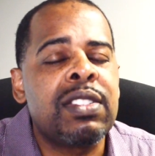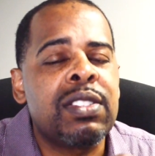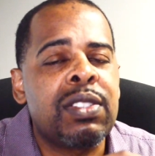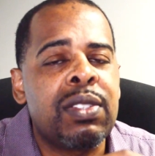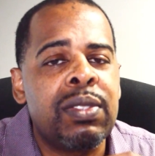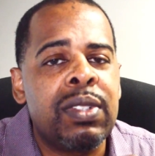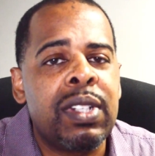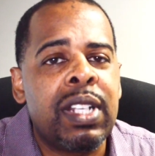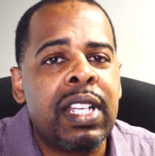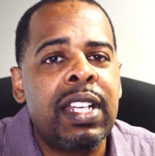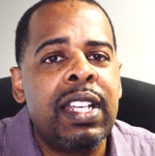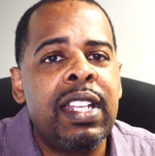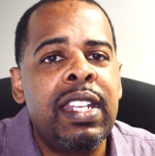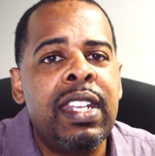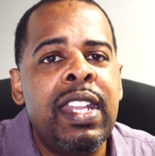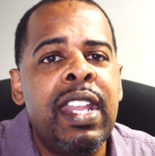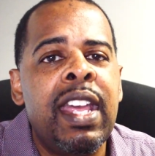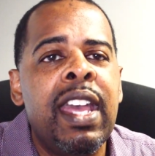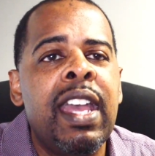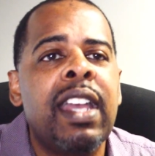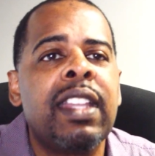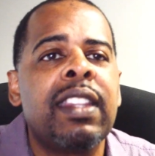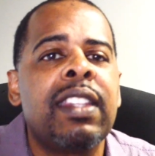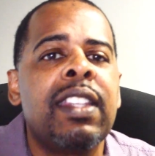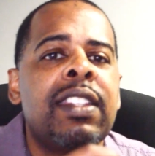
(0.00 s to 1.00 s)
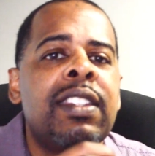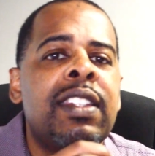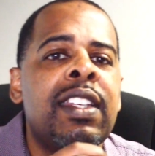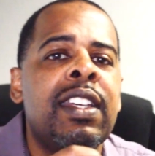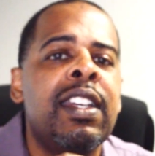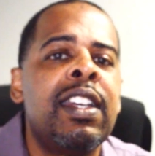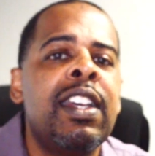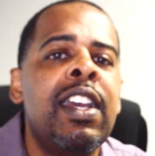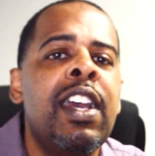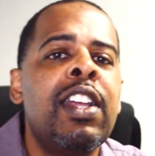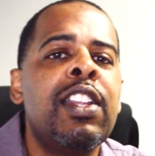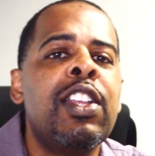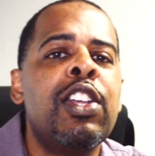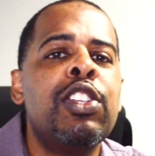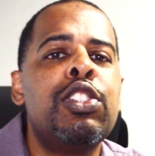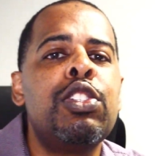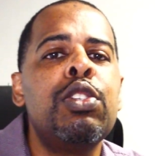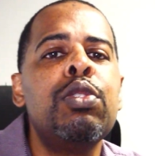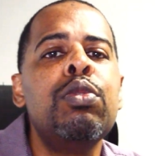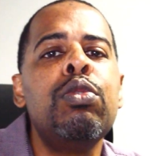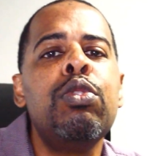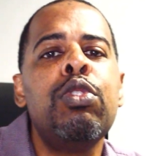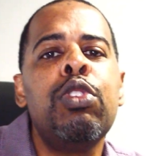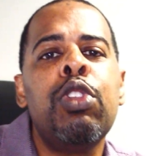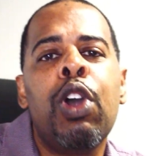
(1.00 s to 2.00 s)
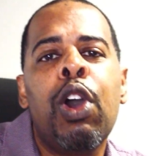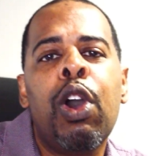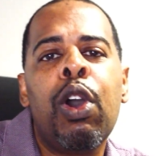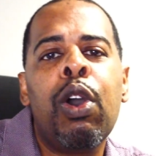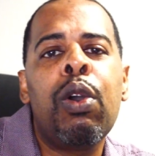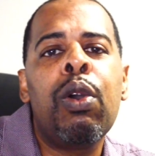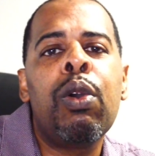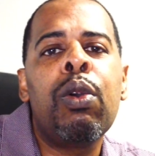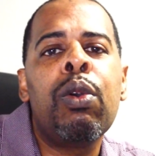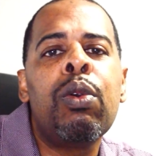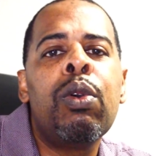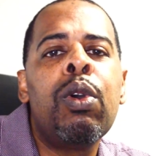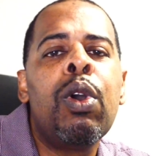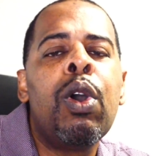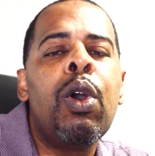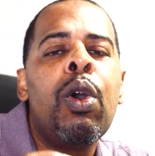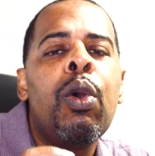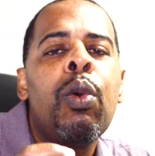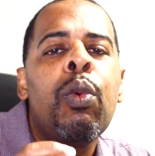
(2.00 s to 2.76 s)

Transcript: that's going to connect, that you know